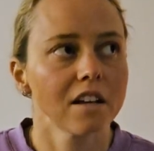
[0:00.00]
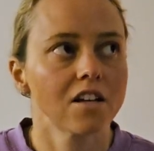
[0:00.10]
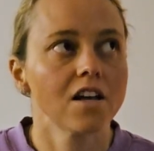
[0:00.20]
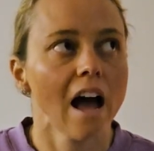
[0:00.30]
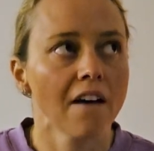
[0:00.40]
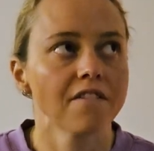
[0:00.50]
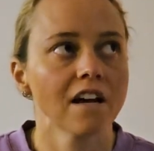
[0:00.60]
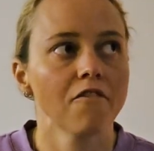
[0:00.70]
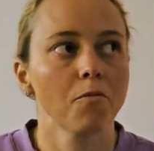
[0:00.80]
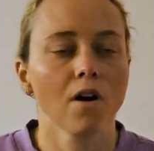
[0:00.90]
Like, you have to
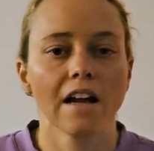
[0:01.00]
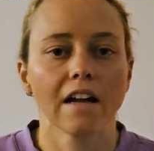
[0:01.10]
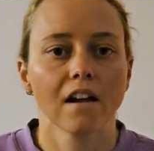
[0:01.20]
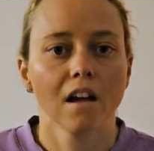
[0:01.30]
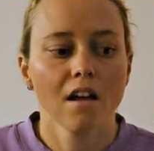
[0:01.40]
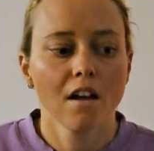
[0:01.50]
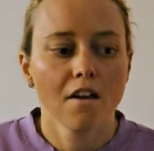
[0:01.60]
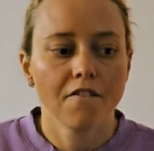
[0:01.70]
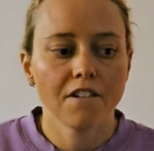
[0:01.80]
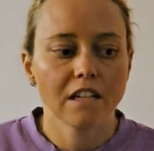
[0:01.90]
have a break
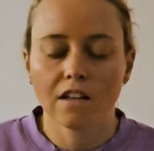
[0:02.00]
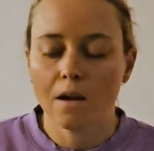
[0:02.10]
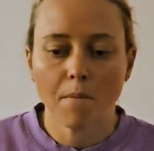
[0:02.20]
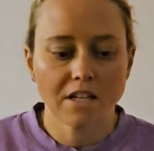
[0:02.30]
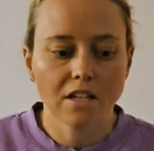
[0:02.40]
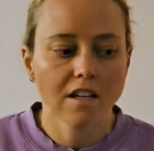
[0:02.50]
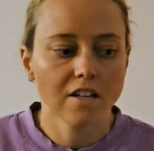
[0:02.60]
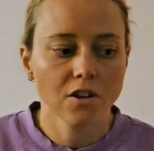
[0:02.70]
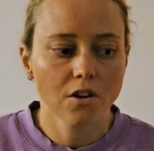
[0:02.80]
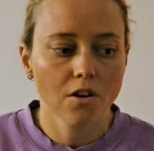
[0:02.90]
physically and mentally
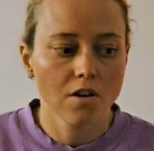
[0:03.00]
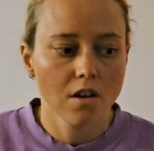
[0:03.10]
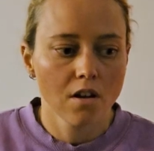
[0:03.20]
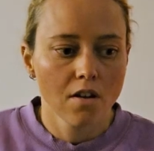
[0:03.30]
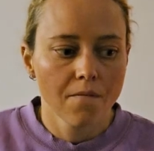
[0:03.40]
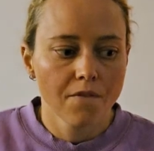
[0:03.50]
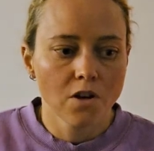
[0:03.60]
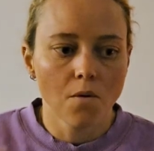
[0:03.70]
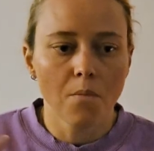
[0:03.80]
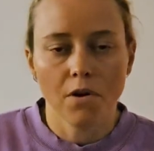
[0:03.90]
so you
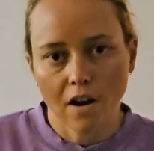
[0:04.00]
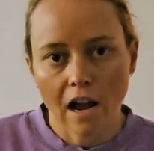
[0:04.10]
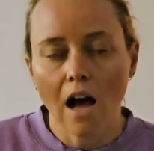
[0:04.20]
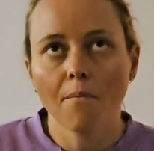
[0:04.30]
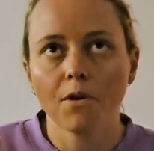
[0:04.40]
don't burn out.